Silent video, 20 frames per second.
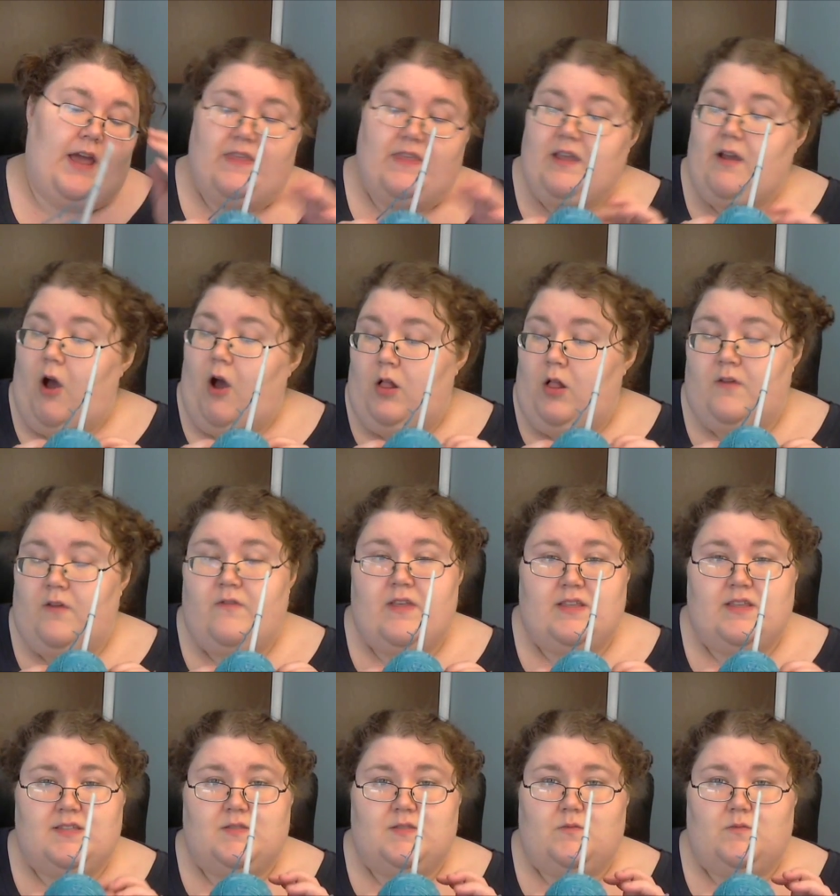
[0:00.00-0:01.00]
all of
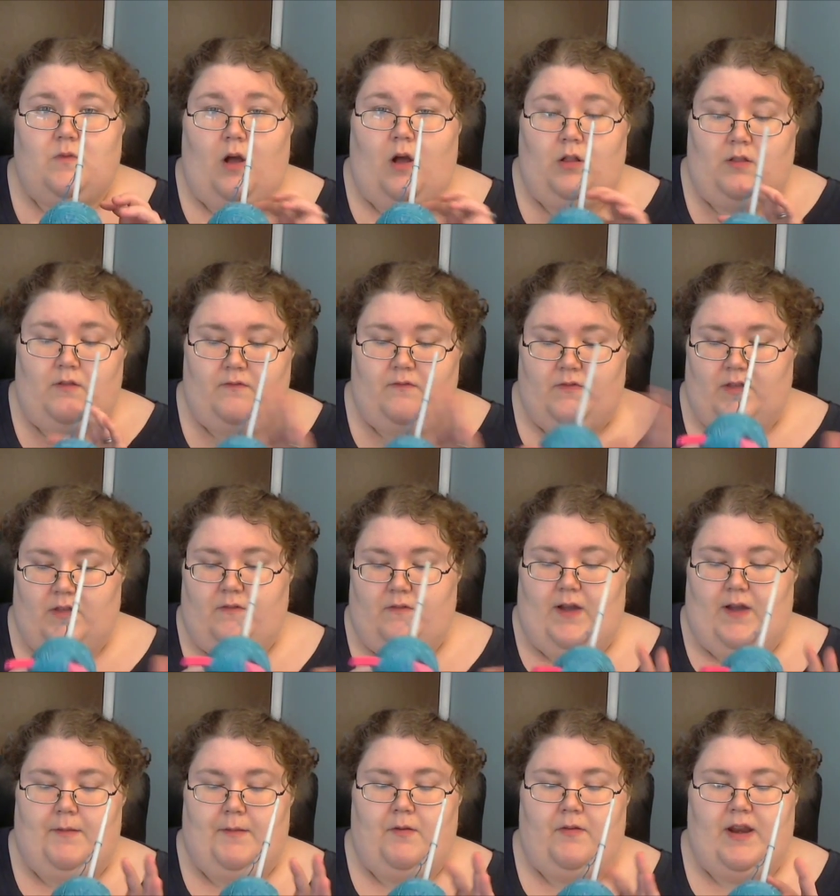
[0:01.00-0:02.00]
this, all of the
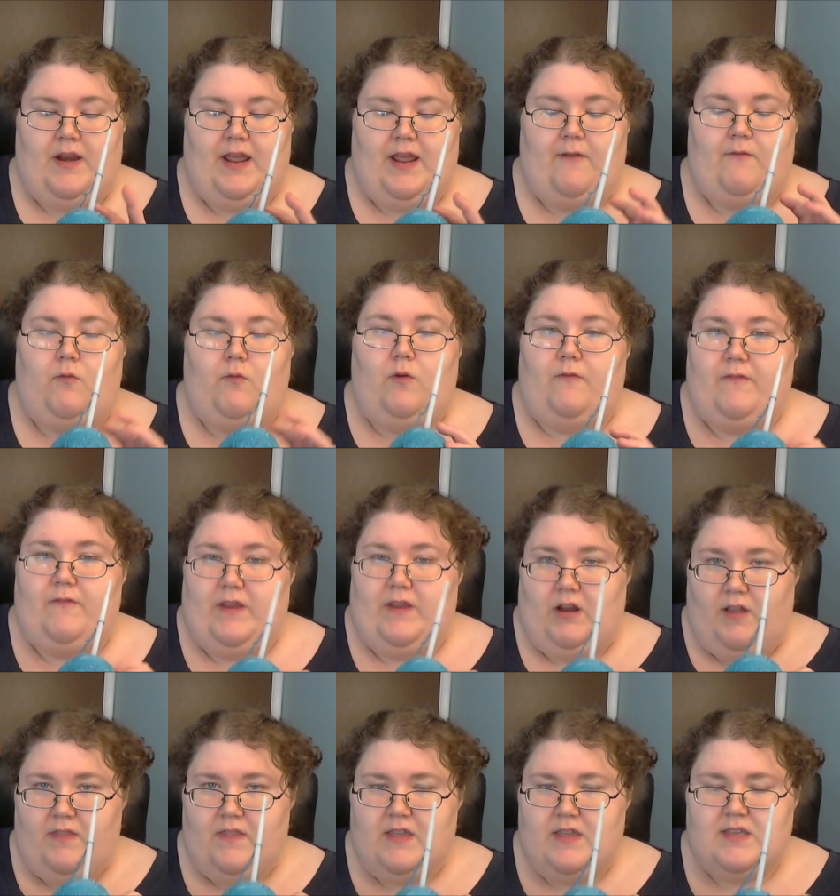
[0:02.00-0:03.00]
fiber that I have will fit
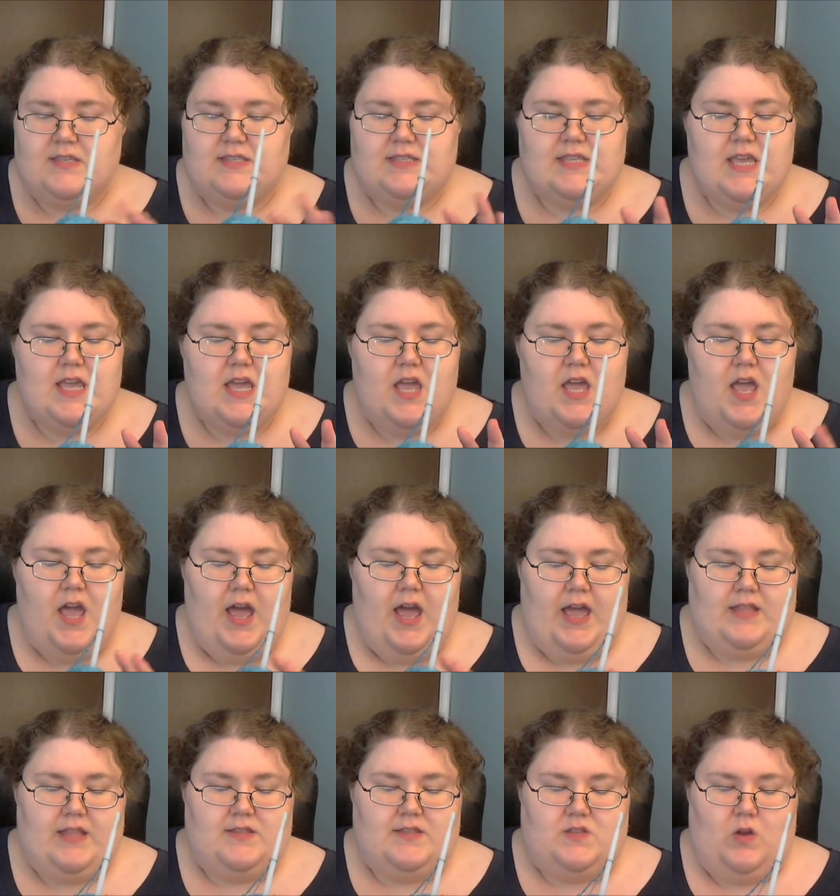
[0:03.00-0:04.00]
on this.
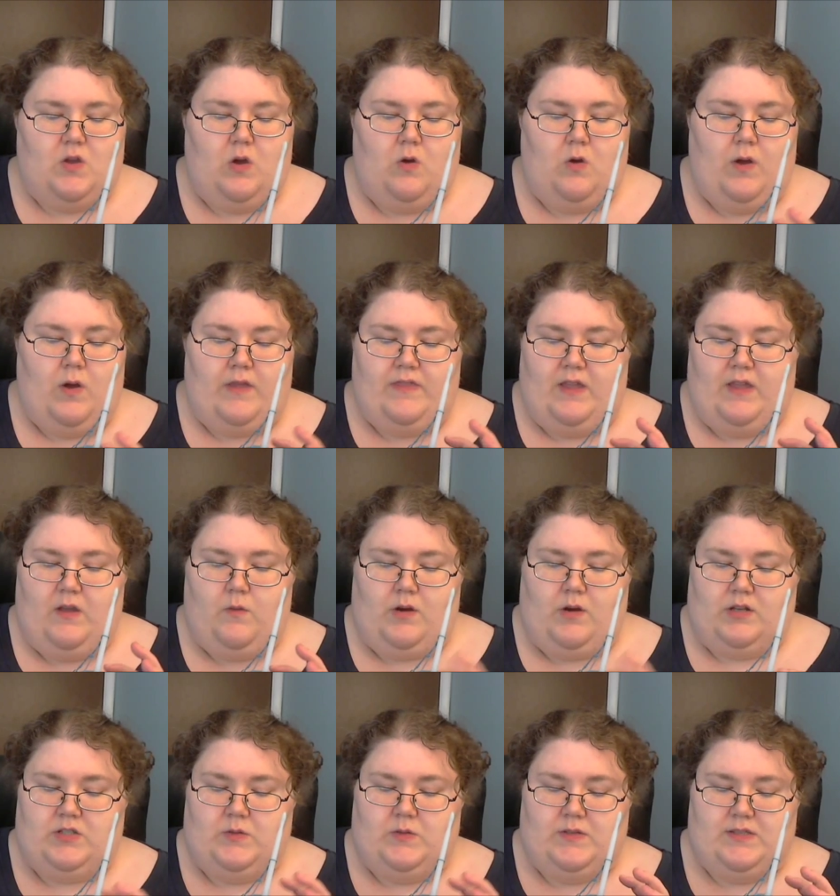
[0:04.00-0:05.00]
And so I think what I'll
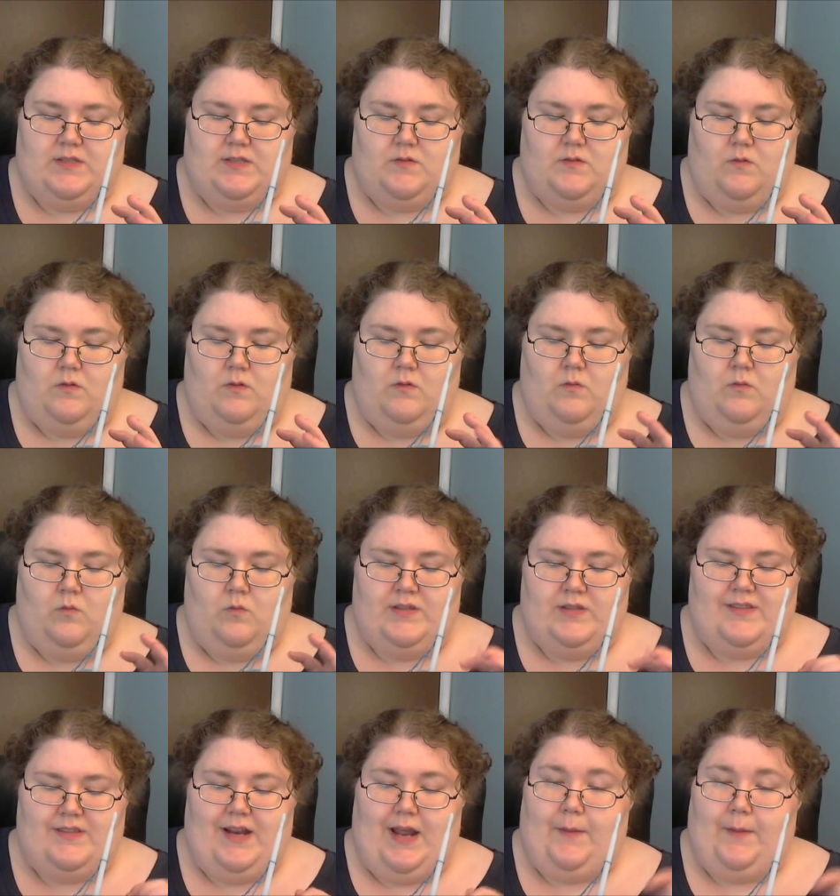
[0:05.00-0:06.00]
do is once
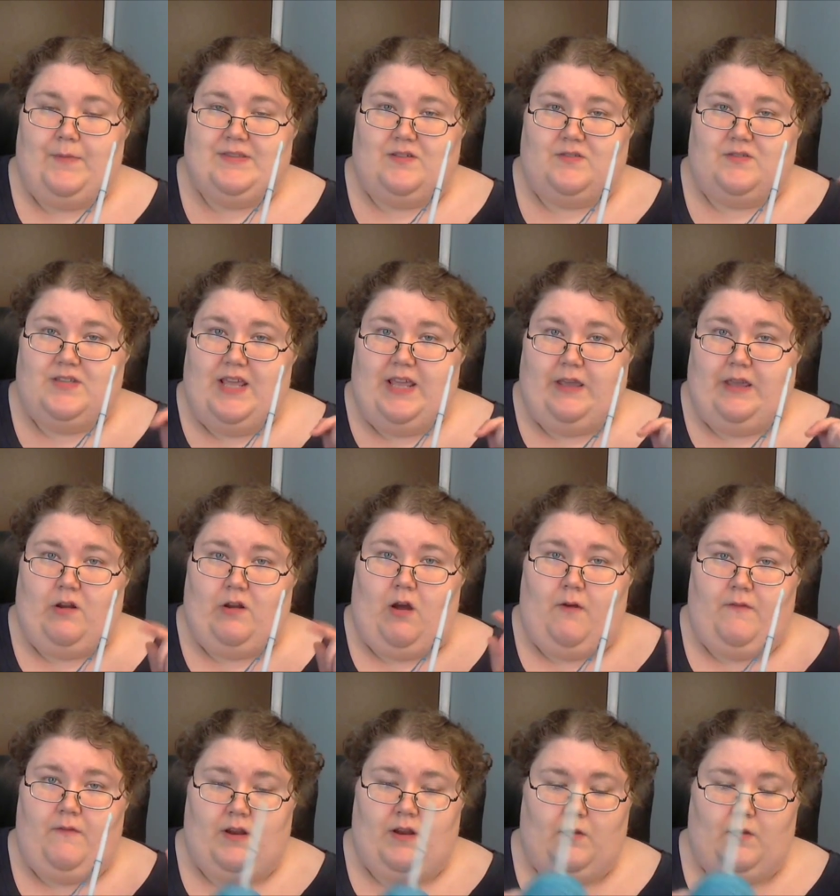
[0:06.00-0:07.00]
that happens, I'll take it
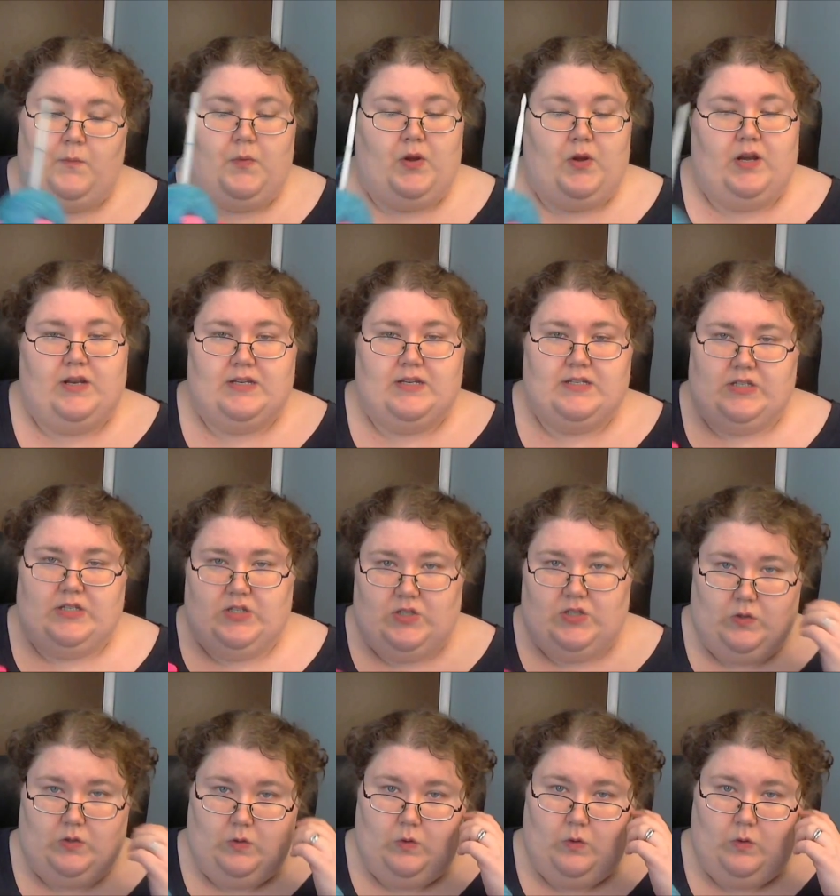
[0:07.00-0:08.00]
off and I'll put it into
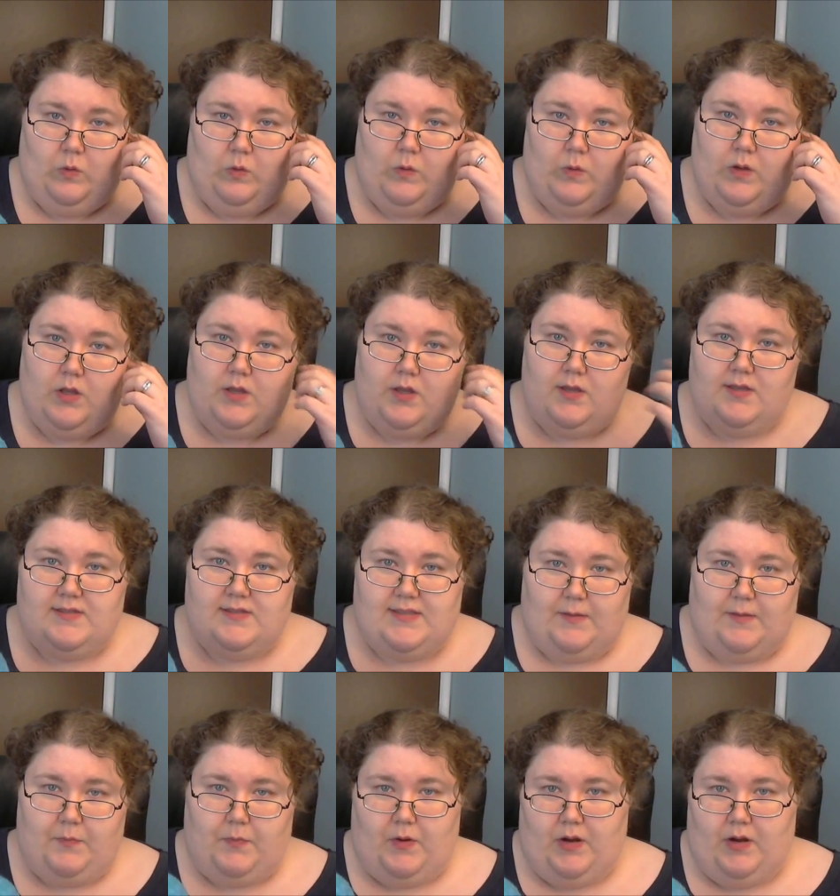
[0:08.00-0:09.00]
2
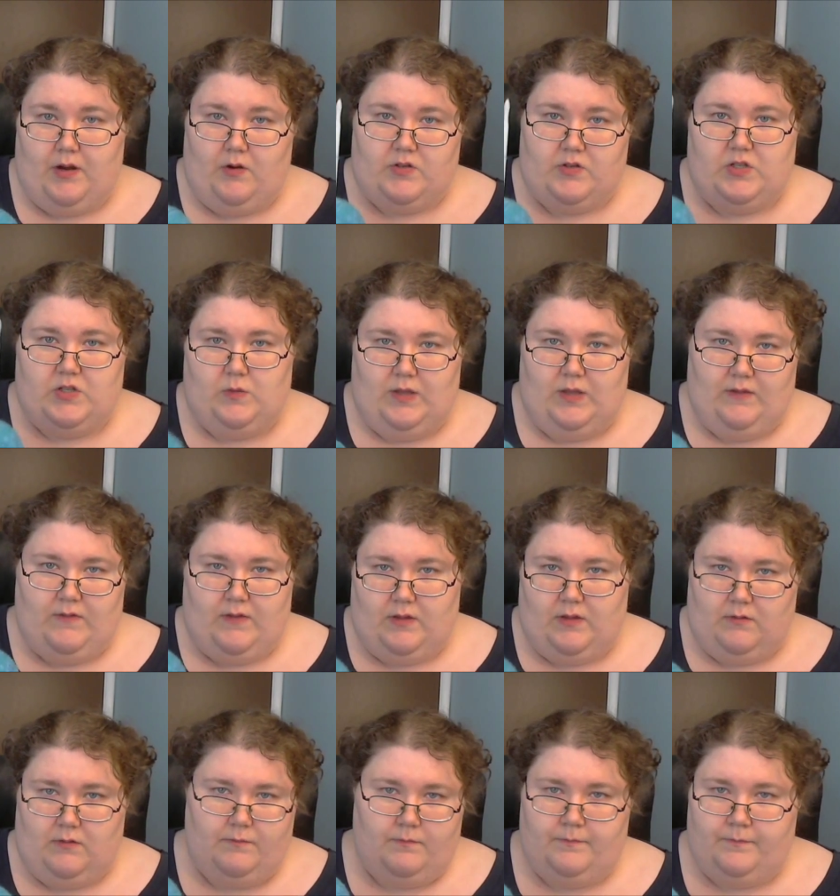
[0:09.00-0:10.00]
separate or 2
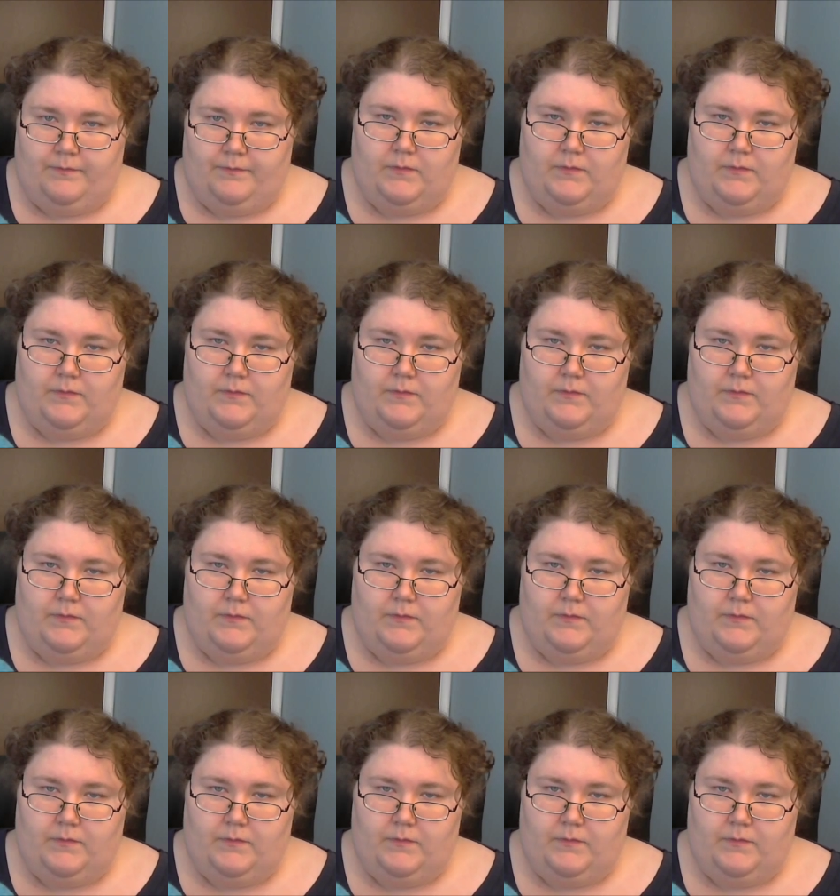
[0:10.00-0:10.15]
even